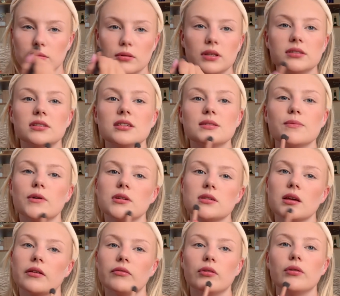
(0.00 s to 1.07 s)
It's the spots
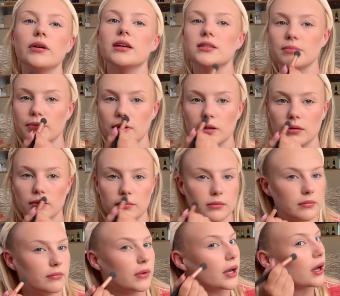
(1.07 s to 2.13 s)
I've always put
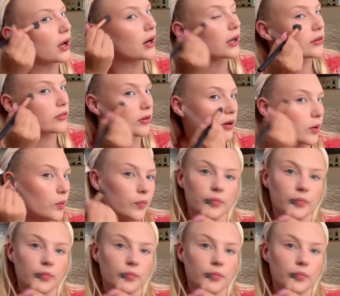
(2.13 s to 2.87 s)
my highlighter in.